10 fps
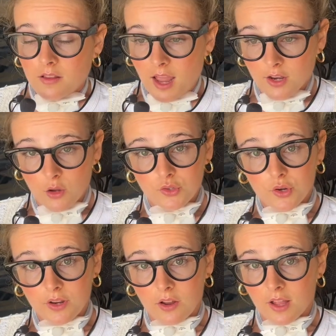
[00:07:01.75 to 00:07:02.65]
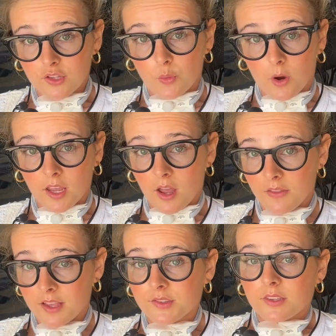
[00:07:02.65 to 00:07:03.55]
I know certain airlines are working on
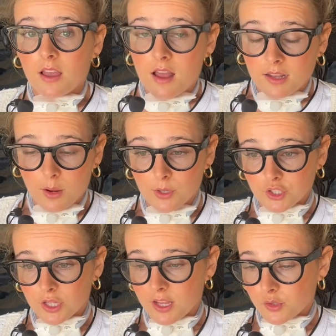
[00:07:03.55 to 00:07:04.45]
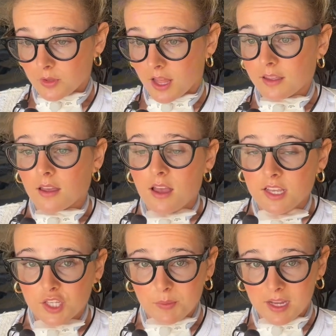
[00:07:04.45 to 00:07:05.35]
this, and I wish things would like
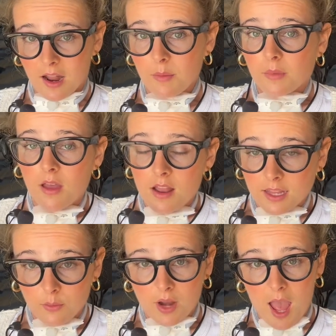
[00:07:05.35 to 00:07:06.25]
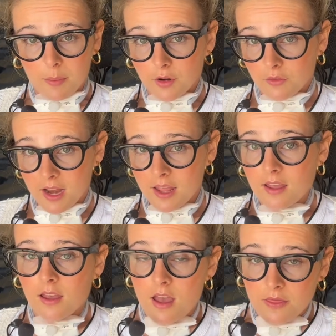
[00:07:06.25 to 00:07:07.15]
speed up and it would happen already.
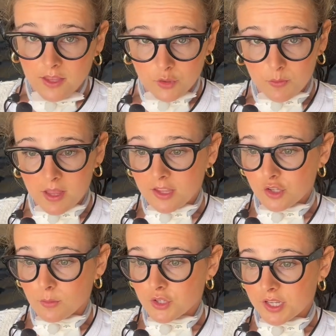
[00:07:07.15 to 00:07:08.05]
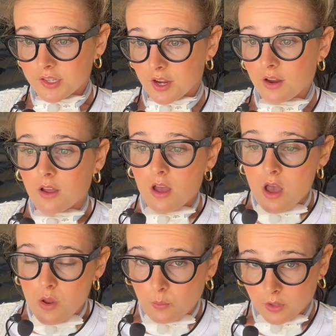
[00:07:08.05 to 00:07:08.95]
This would make things so much easier.
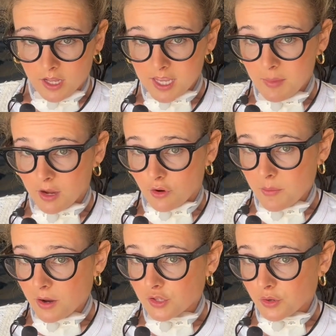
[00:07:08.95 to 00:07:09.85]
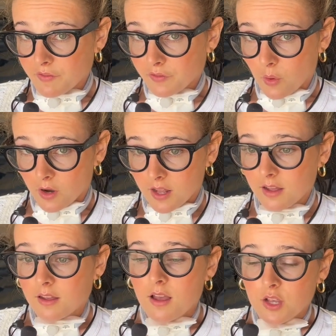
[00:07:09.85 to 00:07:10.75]
We're lucky my grandparents are in Florida
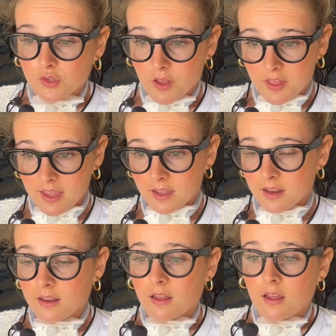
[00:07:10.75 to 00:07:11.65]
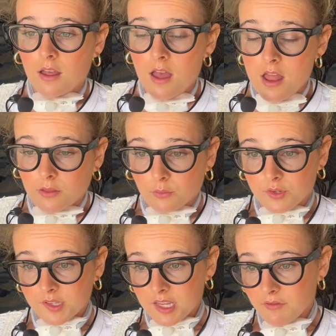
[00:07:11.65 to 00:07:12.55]
so that they can
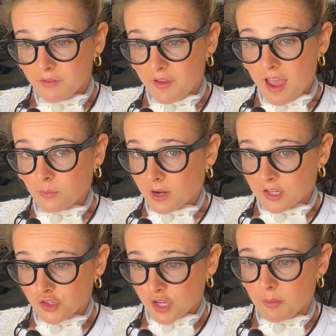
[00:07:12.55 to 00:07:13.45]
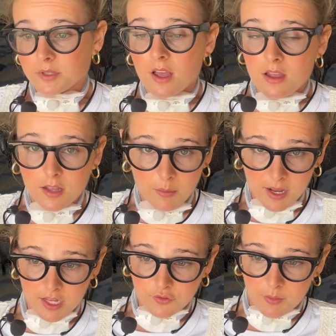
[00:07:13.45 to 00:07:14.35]
receive the van when it's shipped, come get
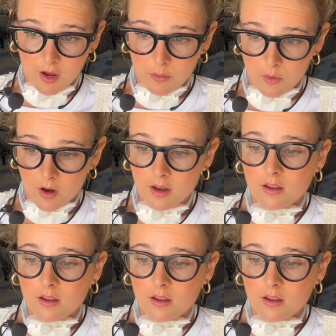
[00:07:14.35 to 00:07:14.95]
us from the airport.